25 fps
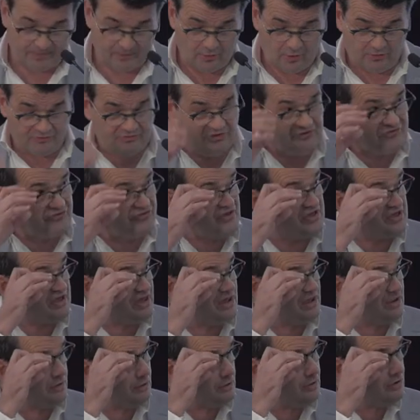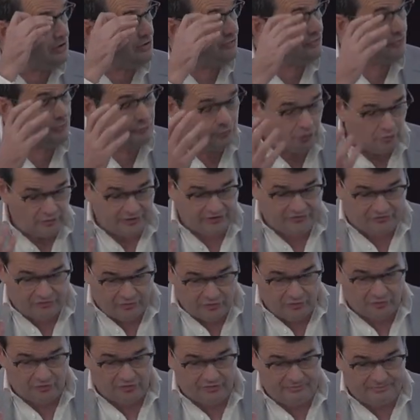On this thinking, the rule is
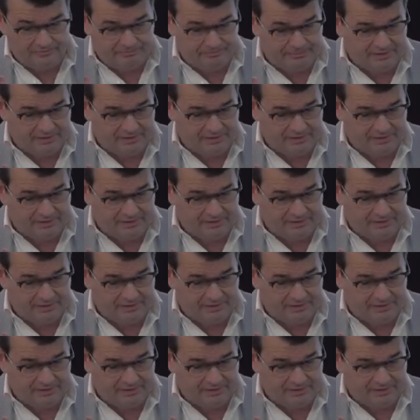good